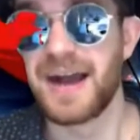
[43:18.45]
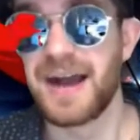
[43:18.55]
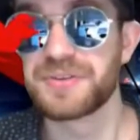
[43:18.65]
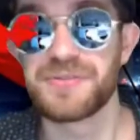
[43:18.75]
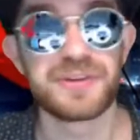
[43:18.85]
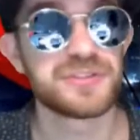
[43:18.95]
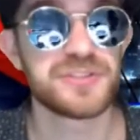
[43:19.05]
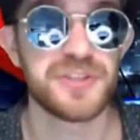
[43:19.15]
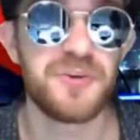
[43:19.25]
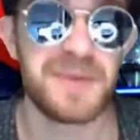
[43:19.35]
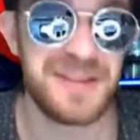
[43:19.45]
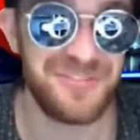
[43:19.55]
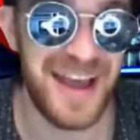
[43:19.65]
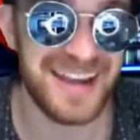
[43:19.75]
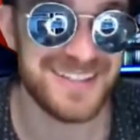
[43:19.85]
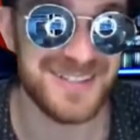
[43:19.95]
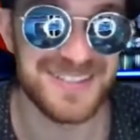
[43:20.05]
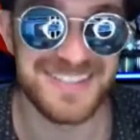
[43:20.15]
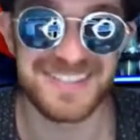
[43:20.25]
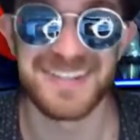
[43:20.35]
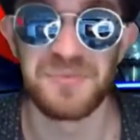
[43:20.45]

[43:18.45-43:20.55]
There's so many factors,